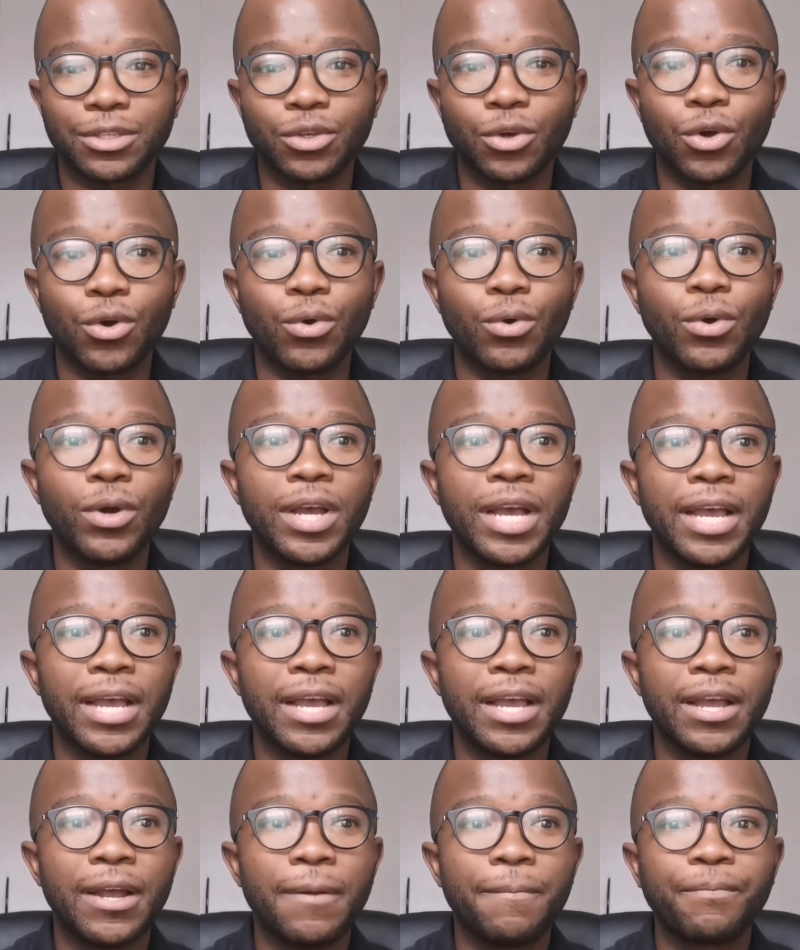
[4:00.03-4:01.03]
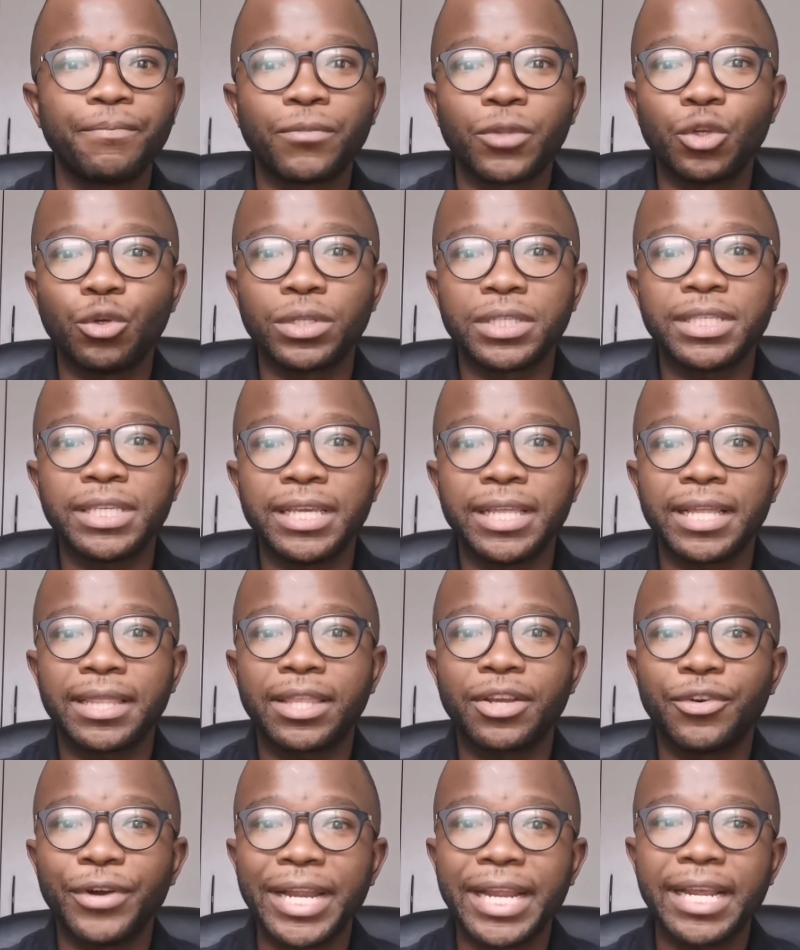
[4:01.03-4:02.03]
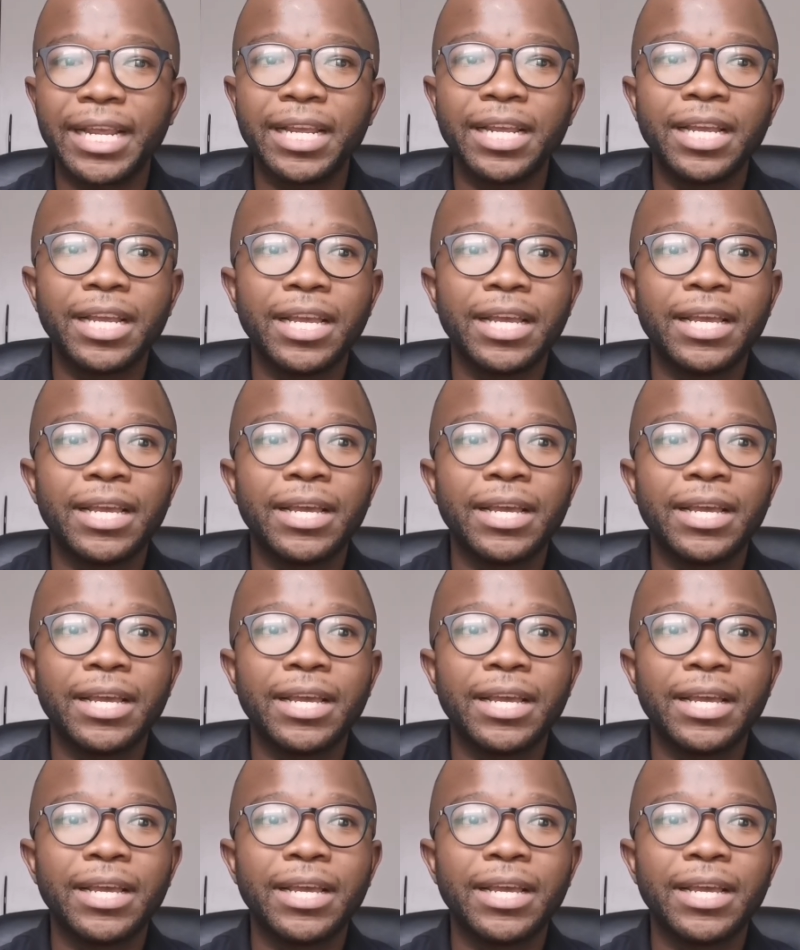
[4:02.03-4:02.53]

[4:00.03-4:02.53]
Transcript: So you'll see that the ring